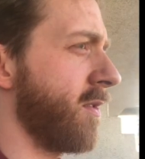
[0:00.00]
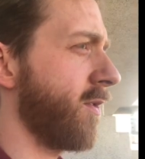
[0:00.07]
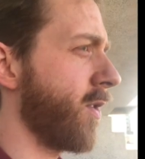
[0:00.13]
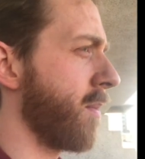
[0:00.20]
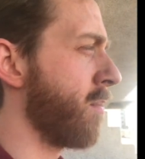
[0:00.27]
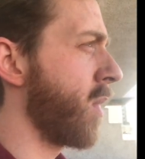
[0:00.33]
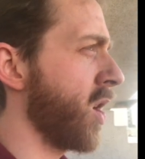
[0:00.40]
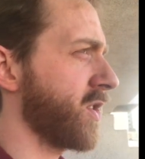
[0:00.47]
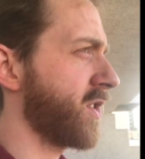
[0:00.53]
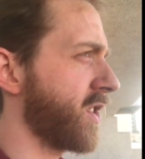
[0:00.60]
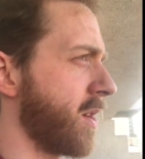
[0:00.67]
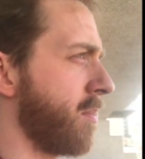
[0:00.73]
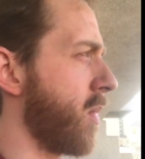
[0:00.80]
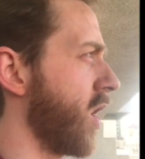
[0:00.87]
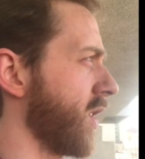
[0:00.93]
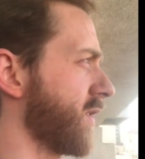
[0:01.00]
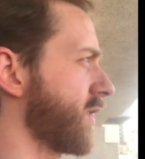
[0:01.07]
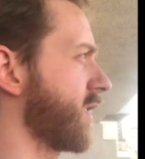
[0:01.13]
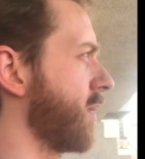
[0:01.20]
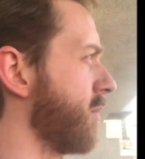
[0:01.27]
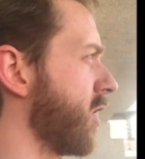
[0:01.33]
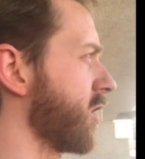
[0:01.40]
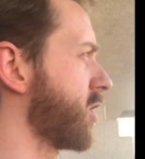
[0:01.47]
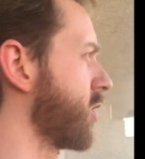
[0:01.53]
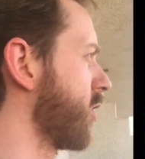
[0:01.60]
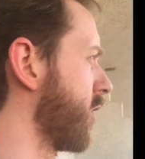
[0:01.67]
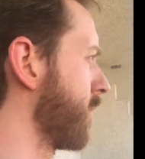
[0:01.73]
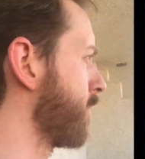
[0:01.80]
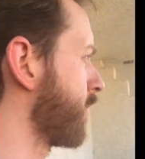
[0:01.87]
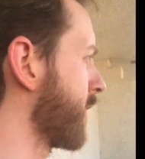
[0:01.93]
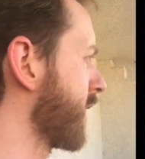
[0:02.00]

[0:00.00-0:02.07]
from mosque to mosque. I'm not sure.